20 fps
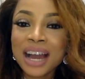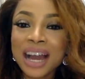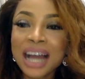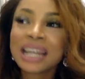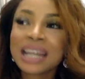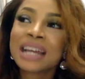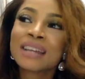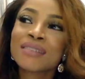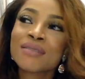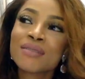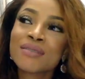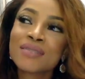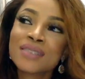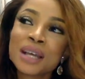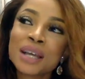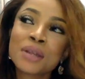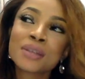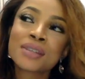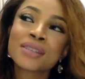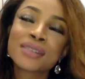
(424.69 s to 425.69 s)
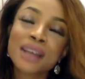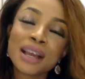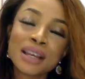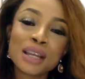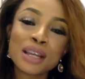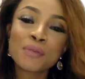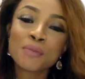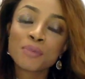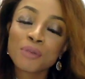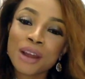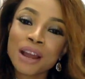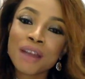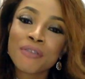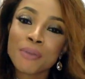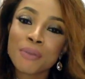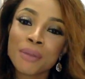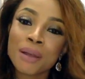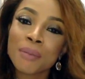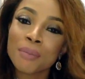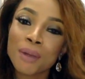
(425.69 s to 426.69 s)
And I said a silent prayer
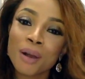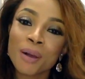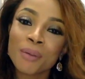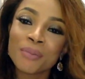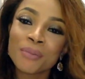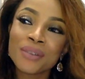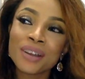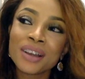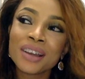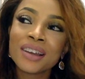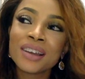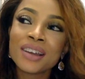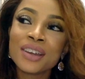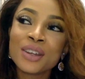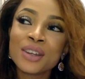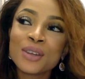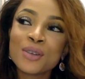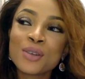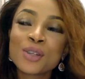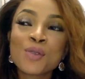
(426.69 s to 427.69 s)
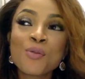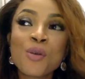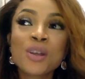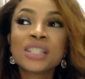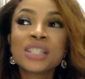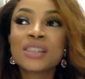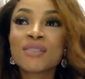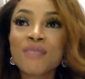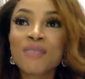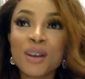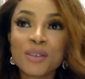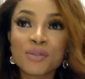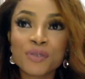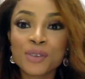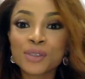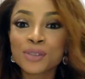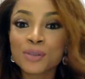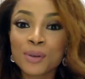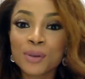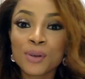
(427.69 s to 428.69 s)
for my mom. She wasn't around
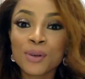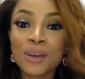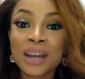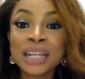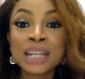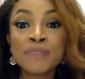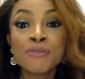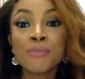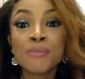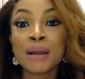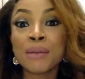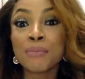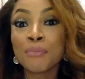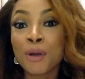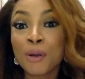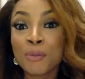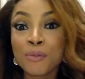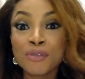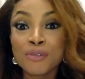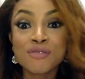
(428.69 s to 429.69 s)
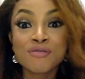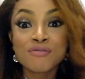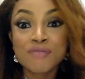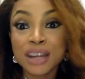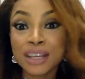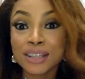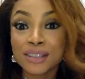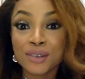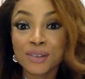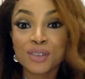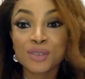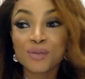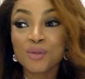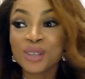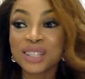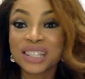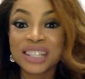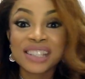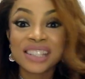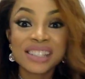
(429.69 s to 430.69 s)
for so long. And even my mom who raised us
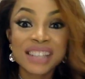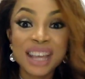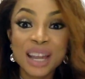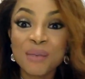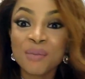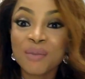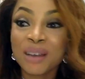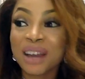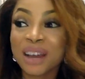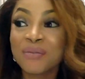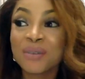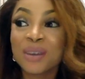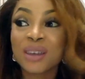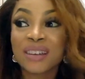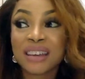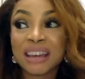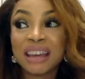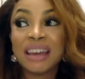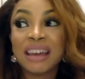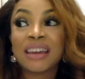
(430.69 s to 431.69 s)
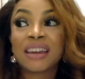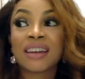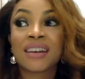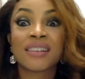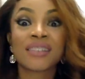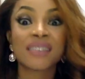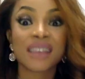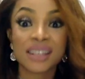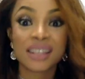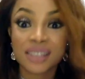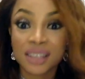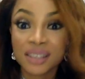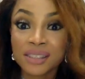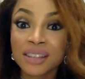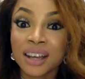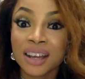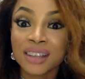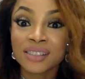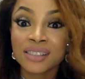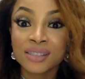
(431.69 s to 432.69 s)
was the same. I mean, heck, they're
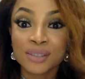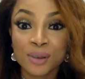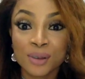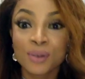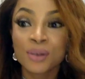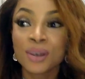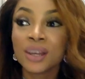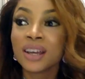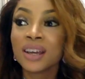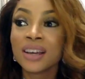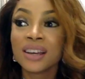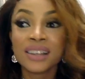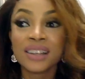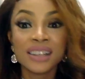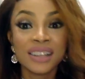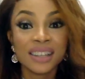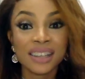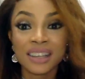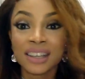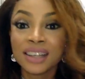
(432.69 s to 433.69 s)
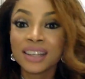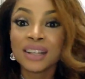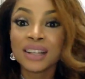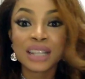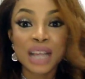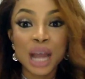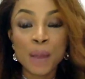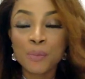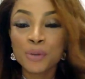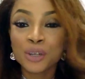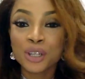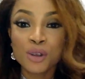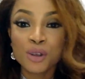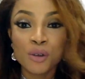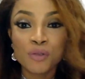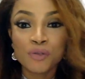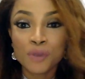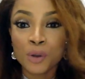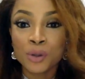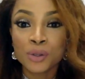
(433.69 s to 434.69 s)
sisters. So the apple did
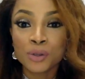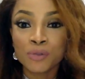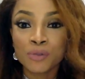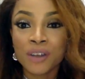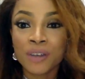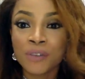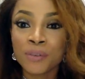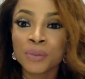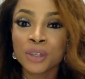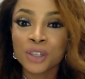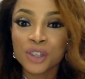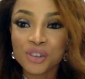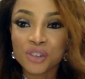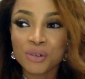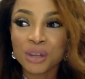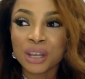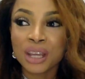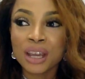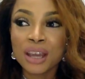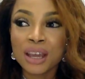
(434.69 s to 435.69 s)
not fall too far from the tree.